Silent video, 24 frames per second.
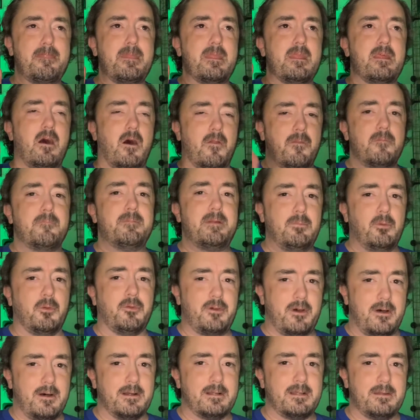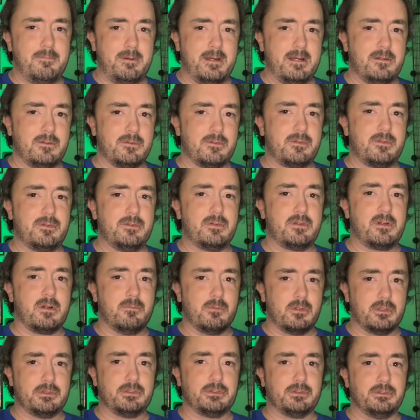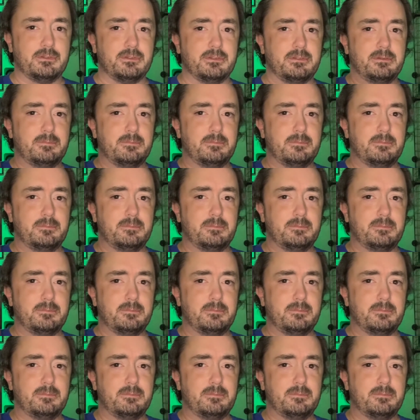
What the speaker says: other people talk about commercials